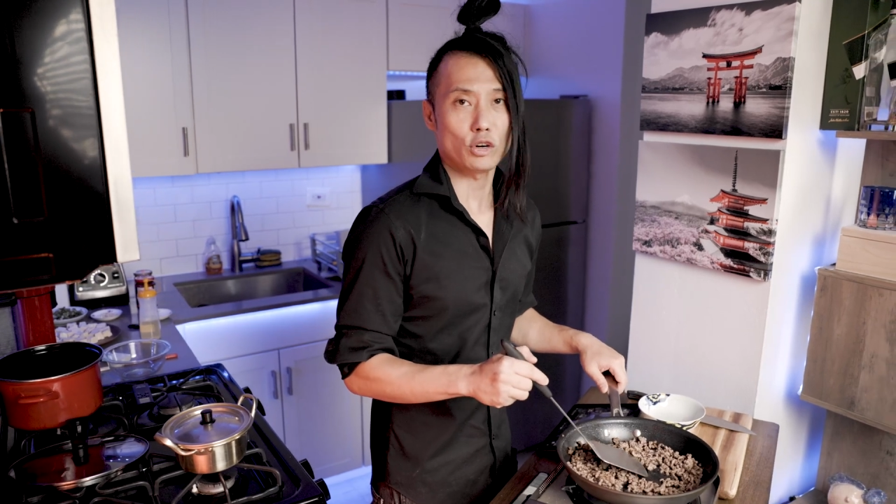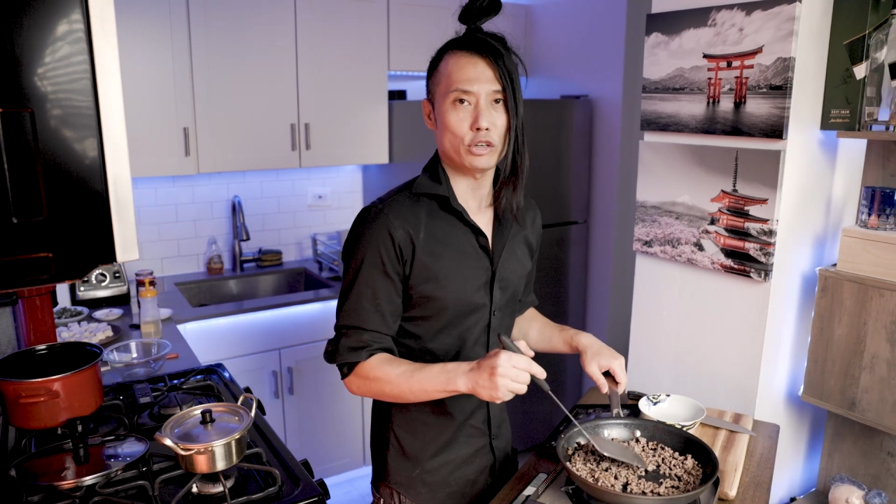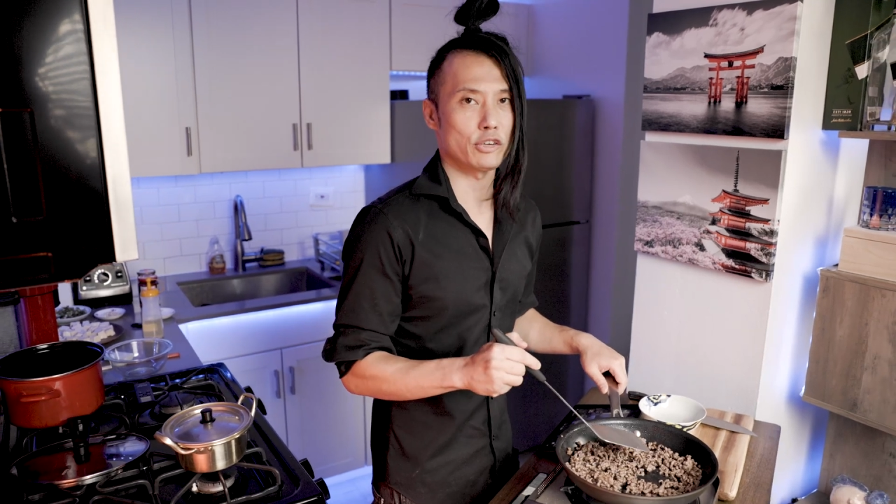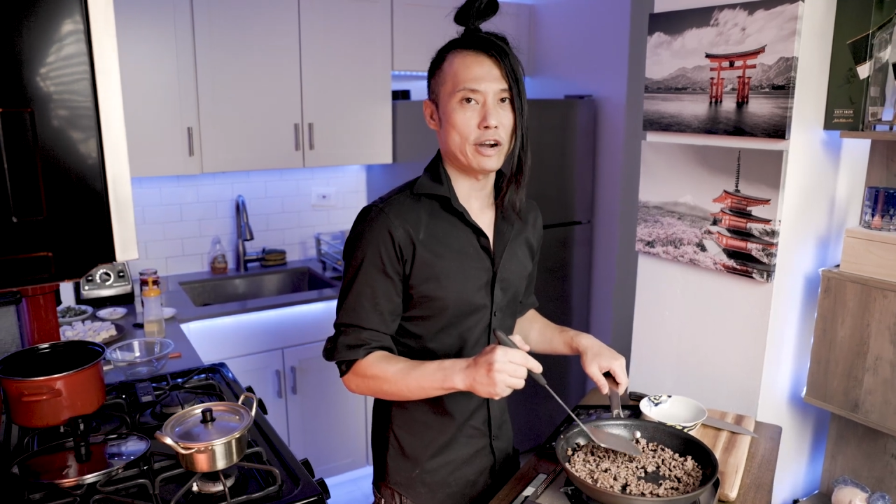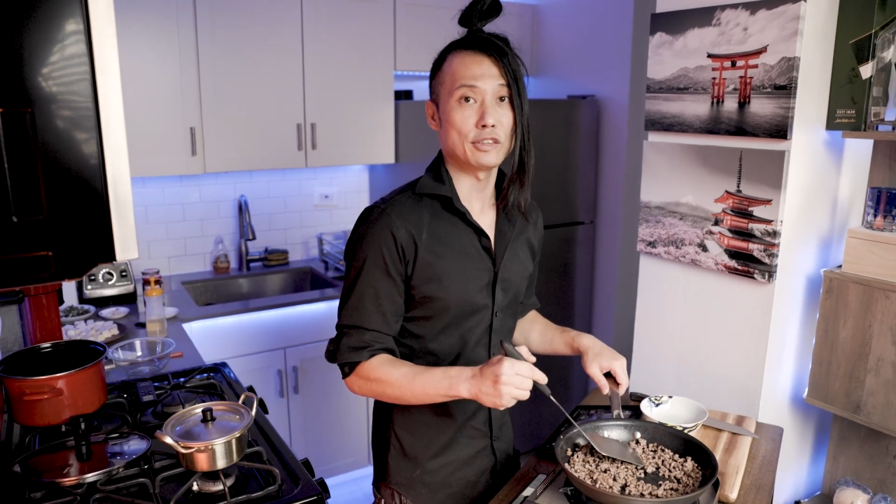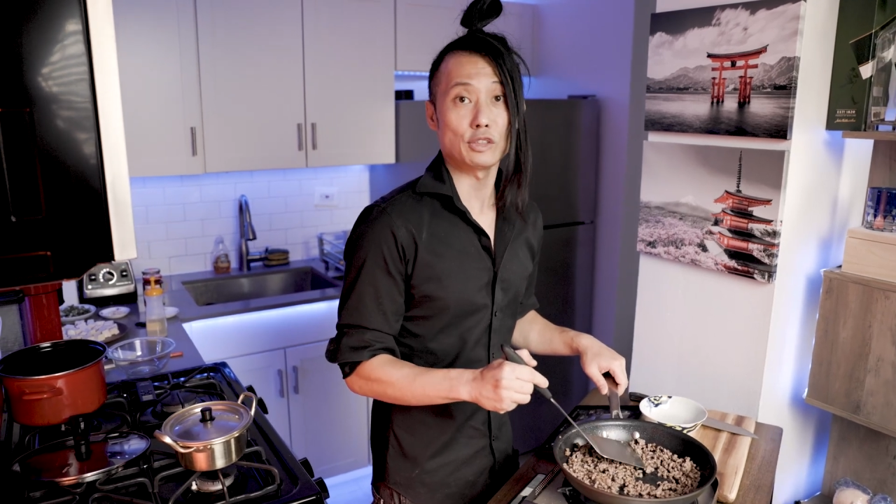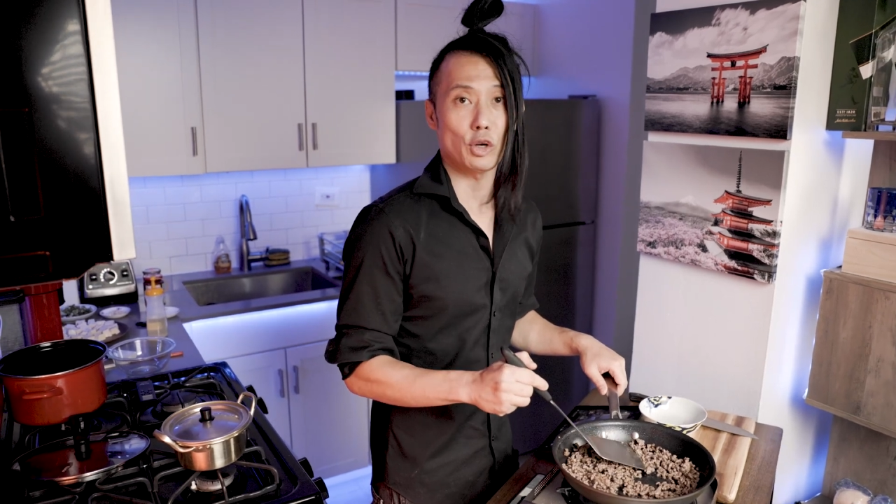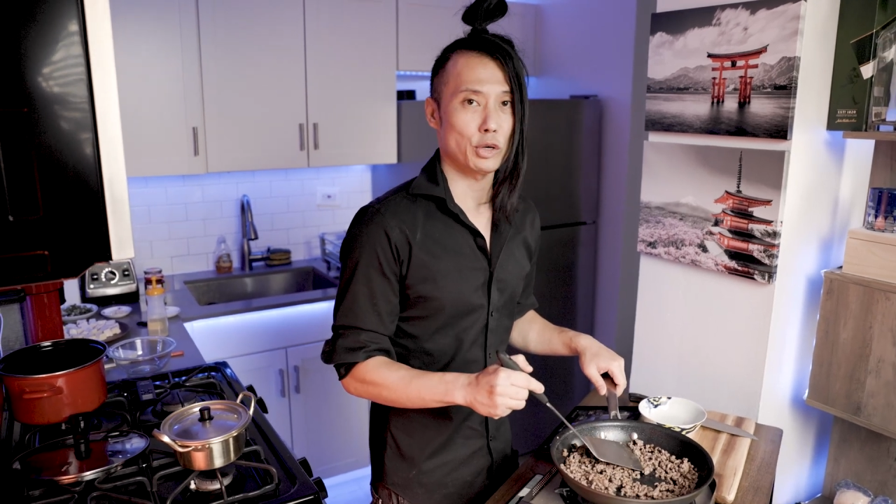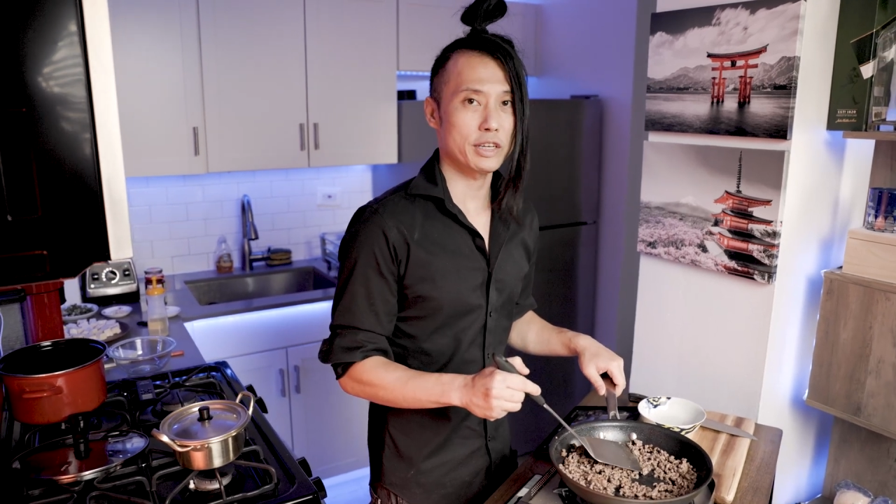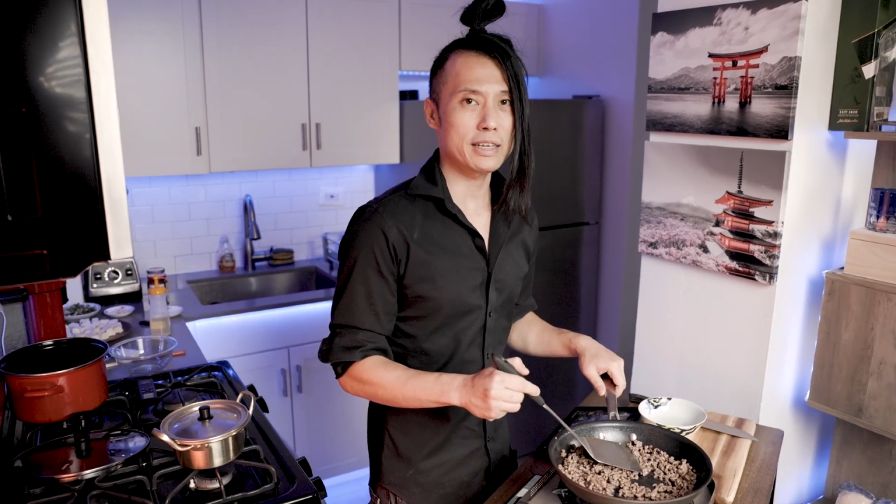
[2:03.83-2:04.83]
or ground
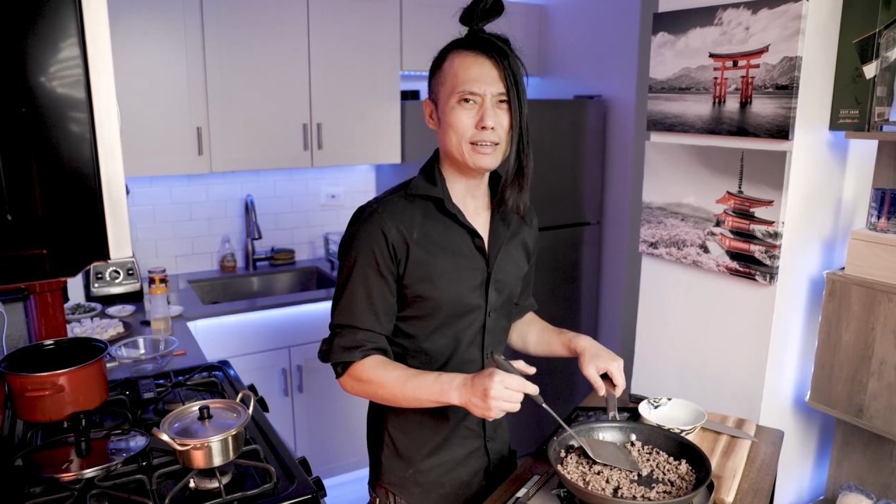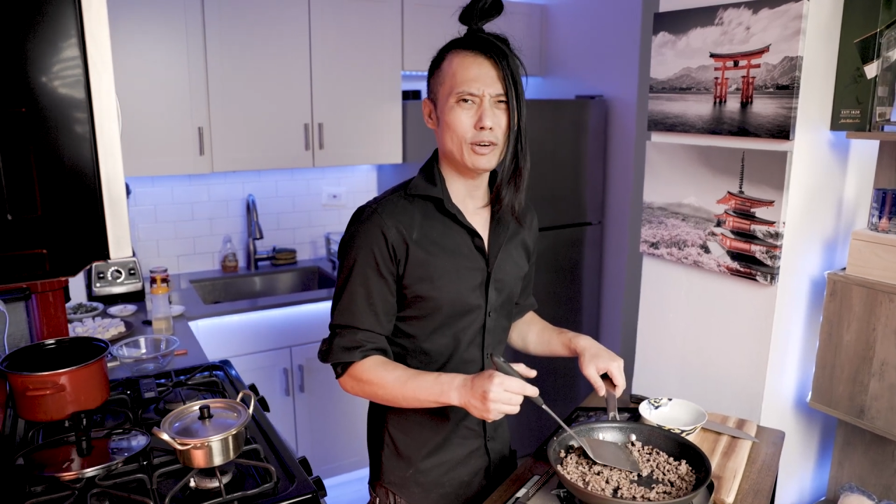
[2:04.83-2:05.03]
turkey,